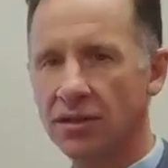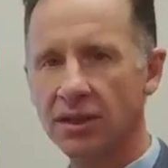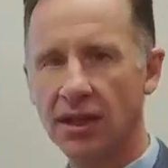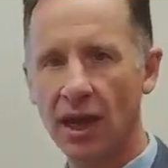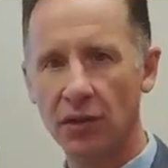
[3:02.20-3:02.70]

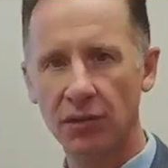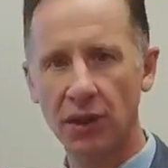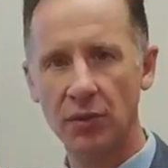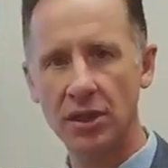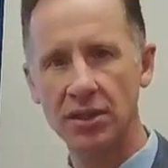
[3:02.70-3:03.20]
together.
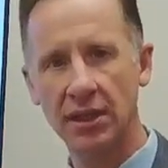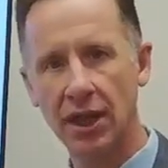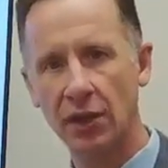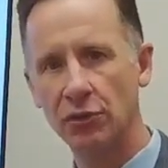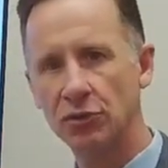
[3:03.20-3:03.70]
They read
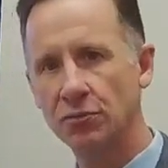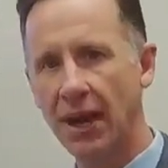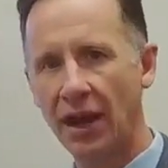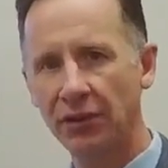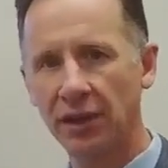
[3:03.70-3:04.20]
together, do
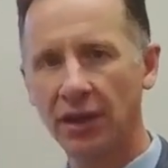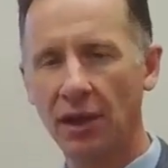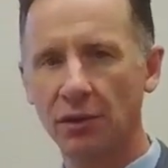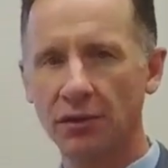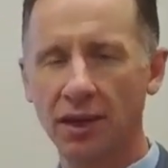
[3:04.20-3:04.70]
math
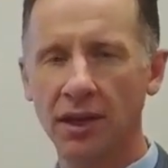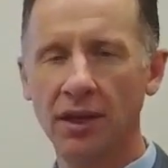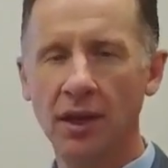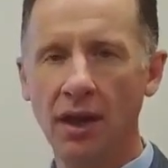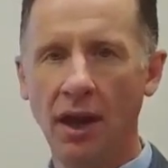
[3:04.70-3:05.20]
together, they
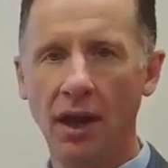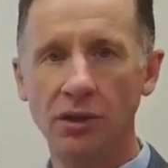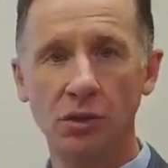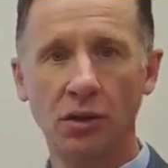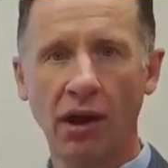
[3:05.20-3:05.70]

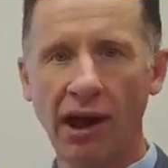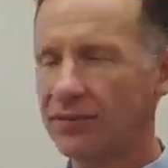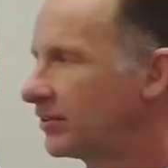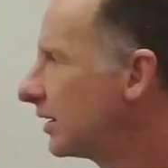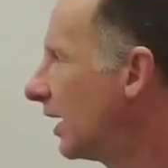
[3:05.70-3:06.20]
do
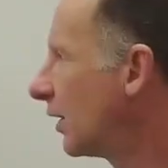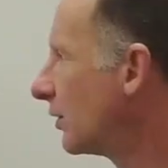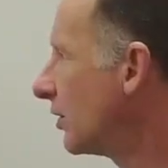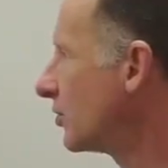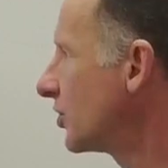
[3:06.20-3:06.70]
crafts
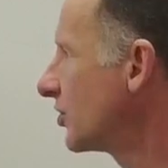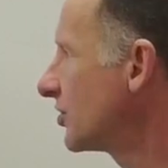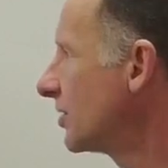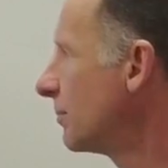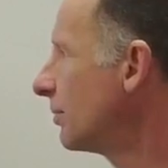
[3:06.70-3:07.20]
together, and
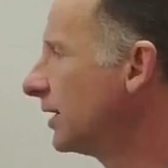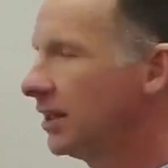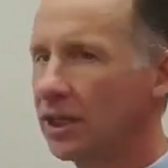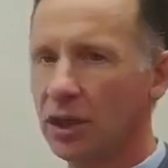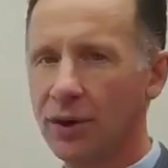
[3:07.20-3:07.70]
just
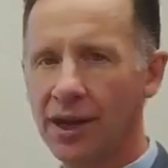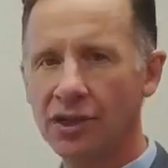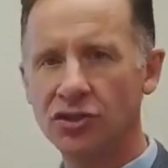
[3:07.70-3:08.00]
simply engage.